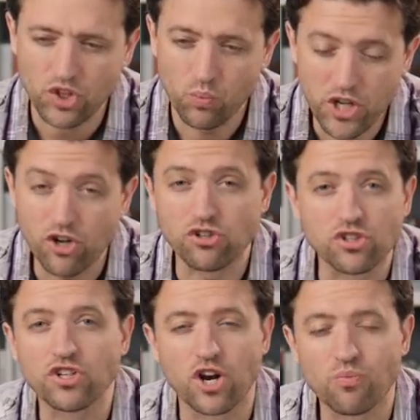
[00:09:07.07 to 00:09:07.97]
we
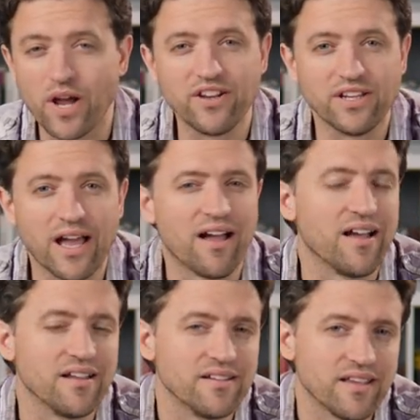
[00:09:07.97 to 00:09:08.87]
earn our way to
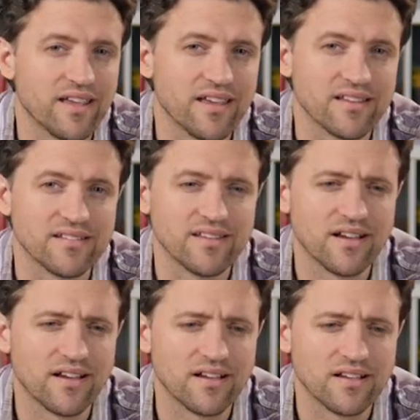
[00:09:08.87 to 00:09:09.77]
God and,
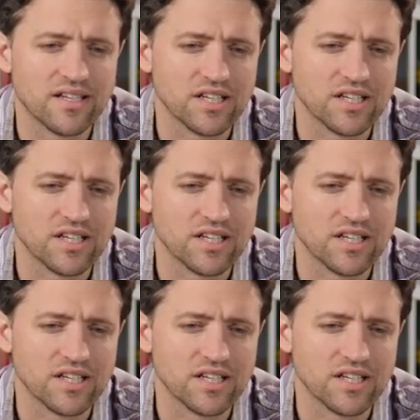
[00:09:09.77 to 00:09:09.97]
uh,